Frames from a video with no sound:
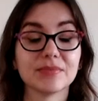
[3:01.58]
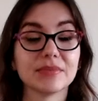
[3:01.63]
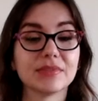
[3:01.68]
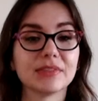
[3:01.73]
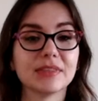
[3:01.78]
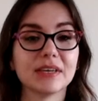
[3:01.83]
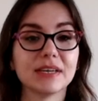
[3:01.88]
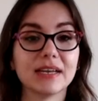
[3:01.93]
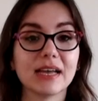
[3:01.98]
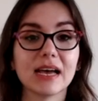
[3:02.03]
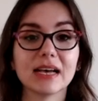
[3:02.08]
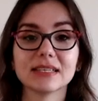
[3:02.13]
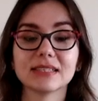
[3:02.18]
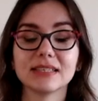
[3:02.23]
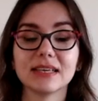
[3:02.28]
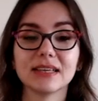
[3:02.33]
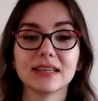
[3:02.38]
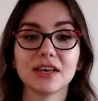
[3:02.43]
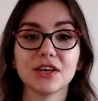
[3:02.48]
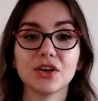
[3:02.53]
The next
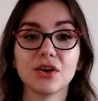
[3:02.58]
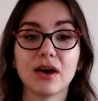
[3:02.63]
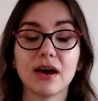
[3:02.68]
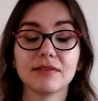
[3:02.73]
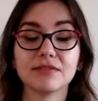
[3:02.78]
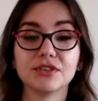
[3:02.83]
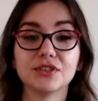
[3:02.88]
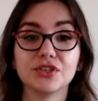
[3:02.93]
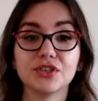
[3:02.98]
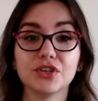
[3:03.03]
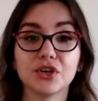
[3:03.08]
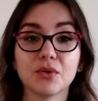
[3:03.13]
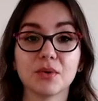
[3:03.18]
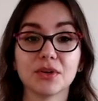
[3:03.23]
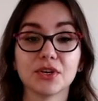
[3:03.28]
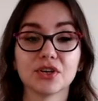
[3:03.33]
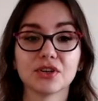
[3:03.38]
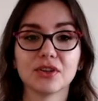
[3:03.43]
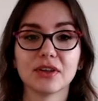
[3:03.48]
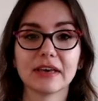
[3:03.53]
thing that you have to do
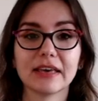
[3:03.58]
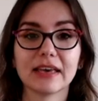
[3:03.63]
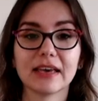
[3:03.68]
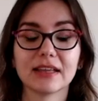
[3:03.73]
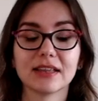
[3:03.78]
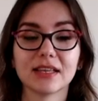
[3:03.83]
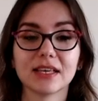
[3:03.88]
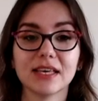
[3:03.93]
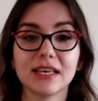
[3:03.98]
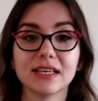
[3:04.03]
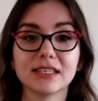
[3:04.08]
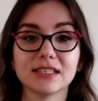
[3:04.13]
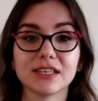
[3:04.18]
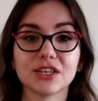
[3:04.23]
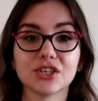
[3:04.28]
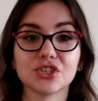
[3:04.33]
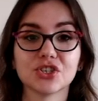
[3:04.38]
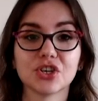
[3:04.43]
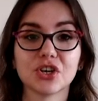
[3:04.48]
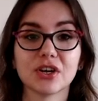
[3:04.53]
when you're looking at the key
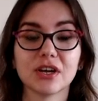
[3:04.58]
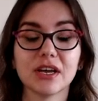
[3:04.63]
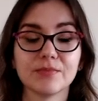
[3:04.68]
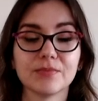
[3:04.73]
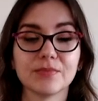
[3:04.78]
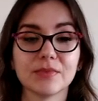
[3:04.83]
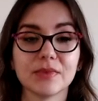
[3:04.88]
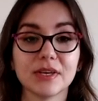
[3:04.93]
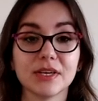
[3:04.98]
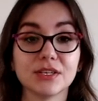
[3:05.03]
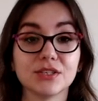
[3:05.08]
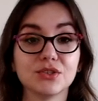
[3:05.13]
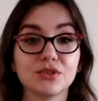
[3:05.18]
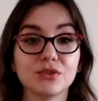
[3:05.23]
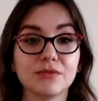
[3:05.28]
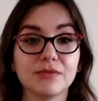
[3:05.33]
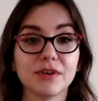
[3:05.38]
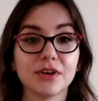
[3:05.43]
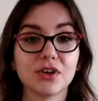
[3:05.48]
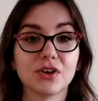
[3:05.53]
signature is to
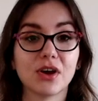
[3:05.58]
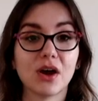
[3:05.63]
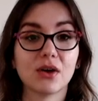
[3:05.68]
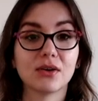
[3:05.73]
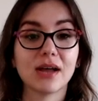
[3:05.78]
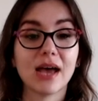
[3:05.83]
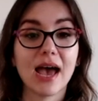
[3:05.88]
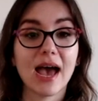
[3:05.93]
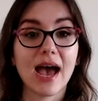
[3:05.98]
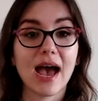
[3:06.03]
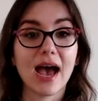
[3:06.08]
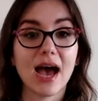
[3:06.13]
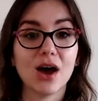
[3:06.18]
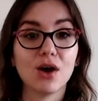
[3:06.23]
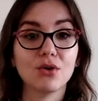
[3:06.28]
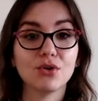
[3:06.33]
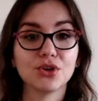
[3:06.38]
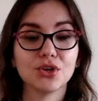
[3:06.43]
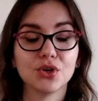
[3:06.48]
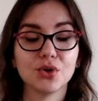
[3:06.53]
figure out
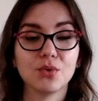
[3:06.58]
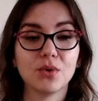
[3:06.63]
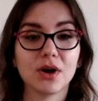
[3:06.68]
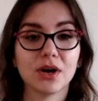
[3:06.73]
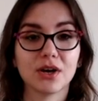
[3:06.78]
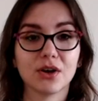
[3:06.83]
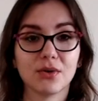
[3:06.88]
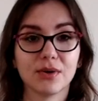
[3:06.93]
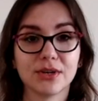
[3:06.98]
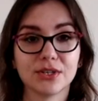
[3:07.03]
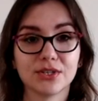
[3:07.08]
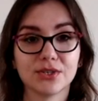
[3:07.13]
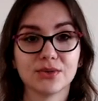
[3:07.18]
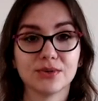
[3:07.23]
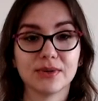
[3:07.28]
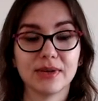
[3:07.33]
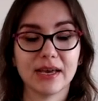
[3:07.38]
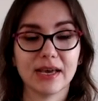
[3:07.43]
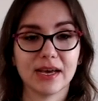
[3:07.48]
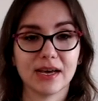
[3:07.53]
how you are going to
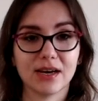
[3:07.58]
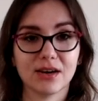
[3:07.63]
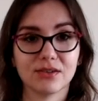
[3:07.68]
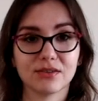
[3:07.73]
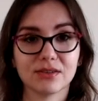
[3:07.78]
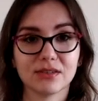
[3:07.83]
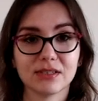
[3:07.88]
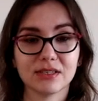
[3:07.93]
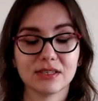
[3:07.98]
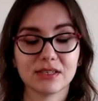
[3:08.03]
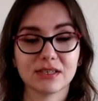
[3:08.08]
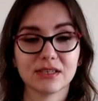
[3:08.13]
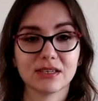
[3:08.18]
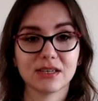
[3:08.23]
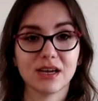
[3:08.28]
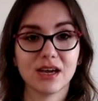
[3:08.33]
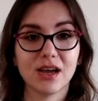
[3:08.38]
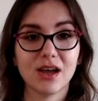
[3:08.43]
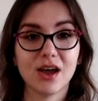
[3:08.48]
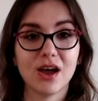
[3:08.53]
count.
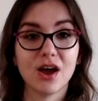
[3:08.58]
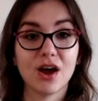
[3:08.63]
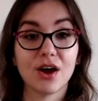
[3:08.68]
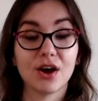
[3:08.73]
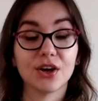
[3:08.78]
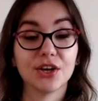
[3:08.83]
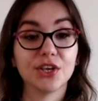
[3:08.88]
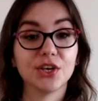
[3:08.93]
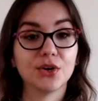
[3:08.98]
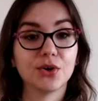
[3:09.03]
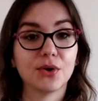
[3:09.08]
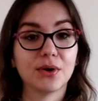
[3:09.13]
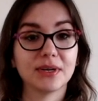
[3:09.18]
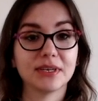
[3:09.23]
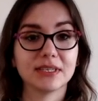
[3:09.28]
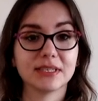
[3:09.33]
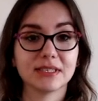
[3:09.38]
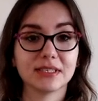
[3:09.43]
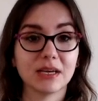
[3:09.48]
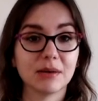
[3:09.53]
Are you going
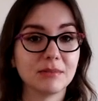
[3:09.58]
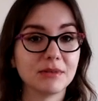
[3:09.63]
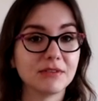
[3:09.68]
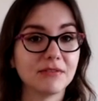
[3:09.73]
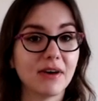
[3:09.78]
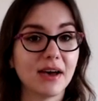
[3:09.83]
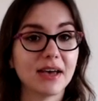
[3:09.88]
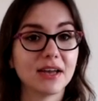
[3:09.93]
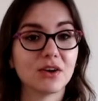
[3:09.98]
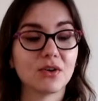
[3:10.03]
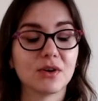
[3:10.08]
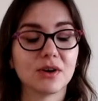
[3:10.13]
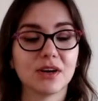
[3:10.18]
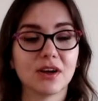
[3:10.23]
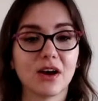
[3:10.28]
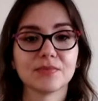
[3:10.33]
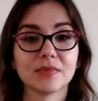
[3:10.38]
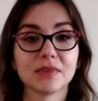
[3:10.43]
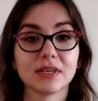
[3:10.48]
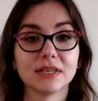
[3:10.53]
to subdivide or
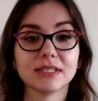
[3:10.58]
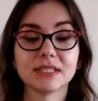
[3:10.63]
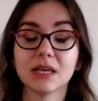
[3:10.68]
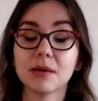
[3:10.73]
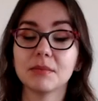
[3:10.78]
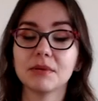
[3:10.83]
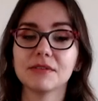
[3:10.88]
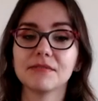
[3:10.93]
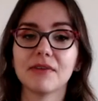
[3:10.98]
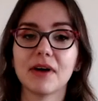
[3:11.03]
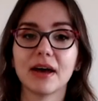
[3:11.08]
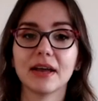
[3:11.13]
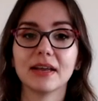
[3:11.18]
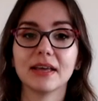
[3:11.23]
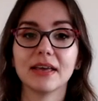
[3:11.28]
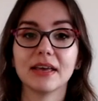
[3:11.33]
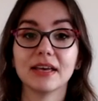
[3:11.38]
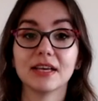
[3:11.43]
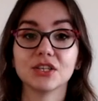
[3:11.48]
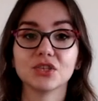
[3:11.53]
not?
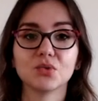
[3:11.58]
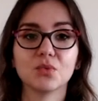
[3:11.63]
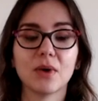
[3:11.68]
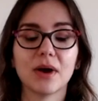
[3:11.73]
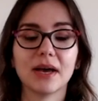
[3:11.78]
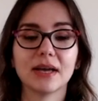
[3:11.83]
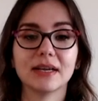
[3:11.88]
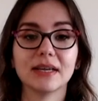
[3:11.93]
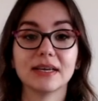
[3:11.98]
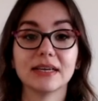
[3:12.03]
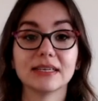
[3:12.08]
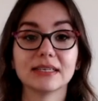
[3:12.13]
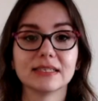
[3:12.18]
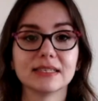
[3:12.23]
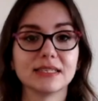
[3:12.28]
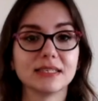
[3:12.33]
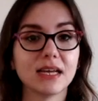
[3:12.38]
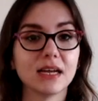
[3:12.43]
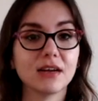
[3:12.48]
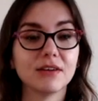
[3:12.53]
Subdividing is when
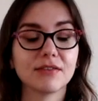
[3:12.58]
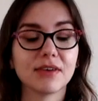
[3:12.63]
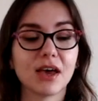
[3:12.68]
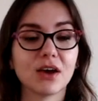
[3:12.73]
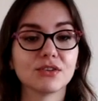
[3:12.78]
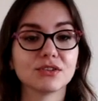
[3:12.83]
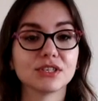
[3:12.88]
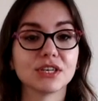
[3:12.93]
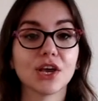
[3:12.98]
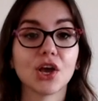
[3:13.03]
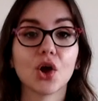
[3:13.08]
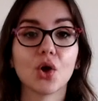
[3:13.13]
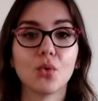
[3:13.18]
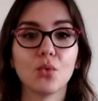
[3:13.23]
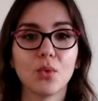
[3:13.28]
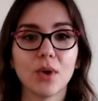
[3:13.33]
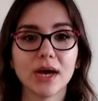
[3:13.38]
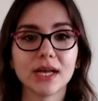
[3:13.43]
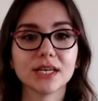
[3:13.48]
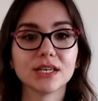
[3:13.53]
instead of counting
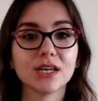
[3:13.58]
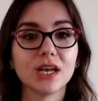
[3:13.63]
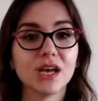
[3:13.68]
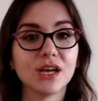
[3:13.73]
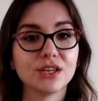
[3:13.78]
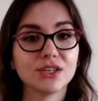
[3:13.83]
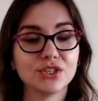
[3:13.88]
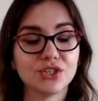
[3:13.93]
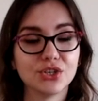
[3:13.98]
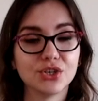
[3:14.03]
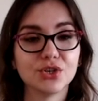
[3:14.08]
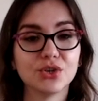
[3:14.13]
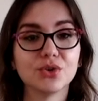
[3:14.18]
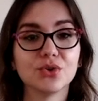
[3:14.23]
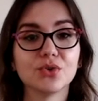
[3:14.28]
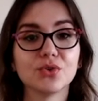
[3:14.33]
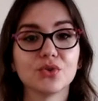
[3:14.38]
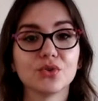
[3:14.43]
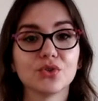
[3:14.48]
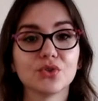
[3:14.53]
1,
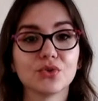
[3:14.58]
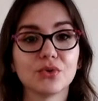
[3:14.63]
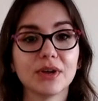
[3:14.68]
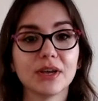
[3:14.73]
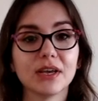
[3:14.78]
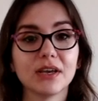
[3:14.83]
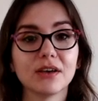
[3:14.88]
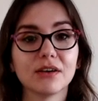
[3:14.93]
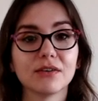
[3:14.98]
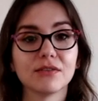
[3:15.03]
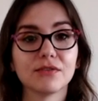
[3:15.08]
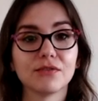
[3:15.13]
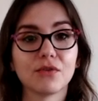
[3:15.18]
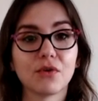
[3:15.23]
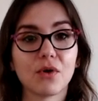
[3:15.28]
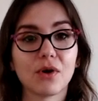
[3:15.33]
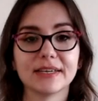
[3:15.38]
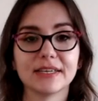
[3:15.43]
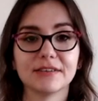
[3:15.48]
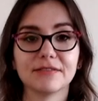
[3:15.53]
2, 3,
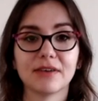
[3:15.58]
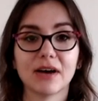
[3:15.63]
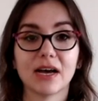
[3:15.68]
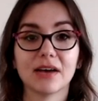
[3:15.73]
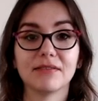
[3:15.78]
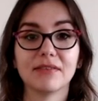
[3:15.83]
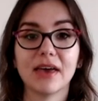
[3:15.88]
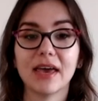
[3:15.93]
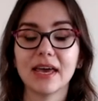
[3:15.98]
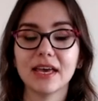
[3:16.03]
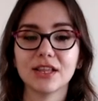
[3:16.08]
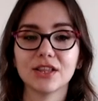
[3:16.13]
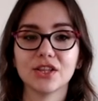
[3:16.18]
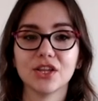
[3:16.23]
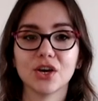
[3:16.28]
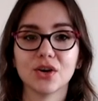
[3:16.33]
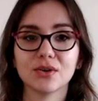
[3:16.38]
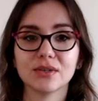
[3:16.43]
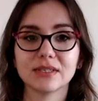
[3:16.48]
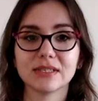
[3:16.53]
4, 5, 8
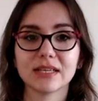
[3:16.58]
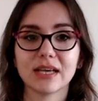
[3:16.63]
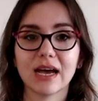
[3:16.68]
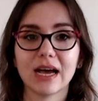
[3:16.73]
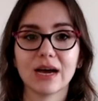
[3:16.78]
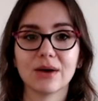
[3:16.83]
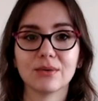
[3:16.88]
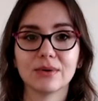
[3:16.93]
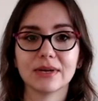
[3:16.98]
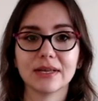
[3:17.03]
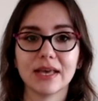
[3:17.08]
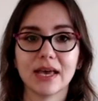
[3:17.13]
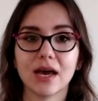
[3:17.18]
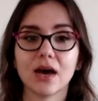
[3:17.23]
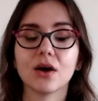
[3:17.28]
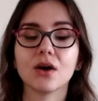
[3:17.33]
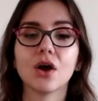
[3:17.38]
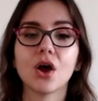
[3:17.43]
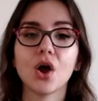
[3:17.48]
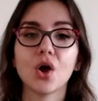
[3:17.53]
notes, I would
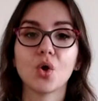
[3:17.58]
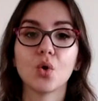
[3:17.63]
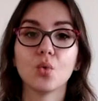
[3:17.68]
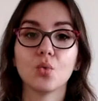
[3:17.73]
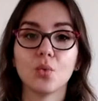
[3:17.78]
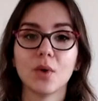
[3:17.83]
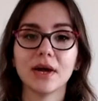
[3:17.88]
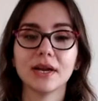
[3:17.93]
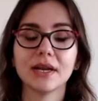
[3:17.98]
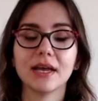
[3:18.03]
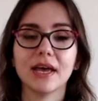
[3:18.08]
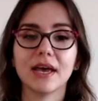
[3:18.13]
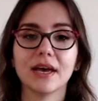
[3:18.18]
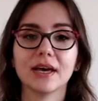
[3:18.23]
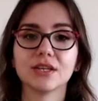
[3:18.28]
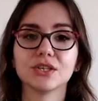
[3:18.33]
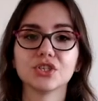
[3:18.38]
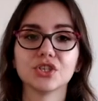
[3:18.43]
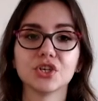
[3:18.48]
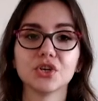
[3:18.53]
count 1
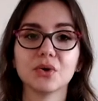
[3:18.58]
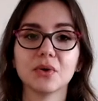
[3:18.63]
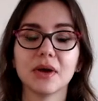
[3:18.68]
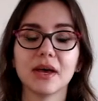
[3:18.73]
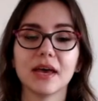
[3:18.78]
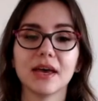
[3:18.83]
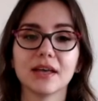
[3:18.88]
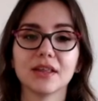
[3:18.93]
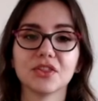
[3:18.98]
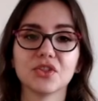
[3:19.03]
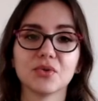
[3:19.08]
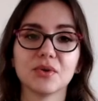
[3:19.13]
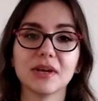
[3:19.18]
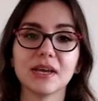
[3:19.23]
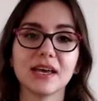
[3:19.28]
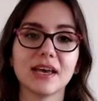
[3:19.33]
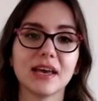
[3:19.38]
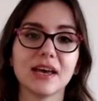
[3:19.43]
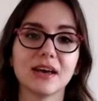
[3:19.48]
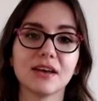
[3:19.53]
and 2 and
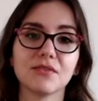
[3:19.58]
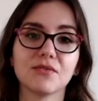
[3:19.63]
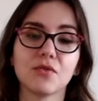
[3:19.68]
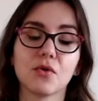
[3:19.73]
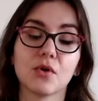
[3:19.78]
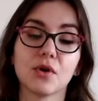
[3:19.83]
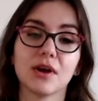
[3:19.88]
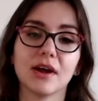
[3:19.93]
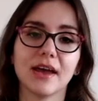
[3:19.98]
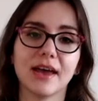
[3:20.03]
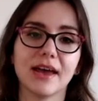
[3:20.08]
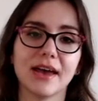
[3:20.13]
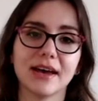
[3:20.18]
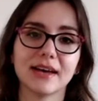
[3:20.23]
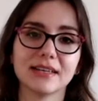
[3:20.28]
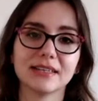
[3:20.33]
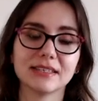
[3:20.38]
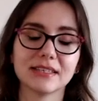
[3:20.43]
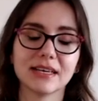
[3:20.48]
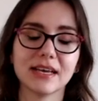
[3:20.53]
3 and 4
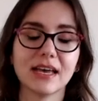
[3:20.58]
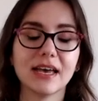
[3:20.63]
and.